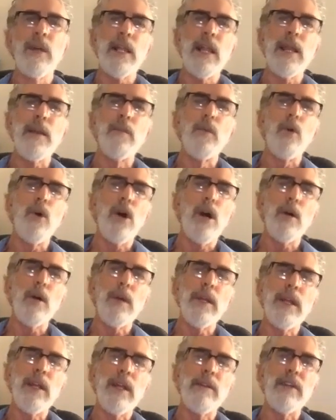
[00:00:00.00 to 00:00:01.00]
let him walk
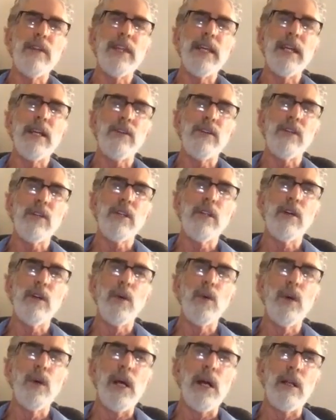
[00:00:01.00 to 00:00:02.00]
when everything else is
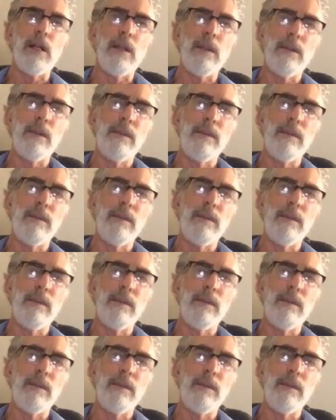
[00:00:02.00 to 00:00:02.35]
going well,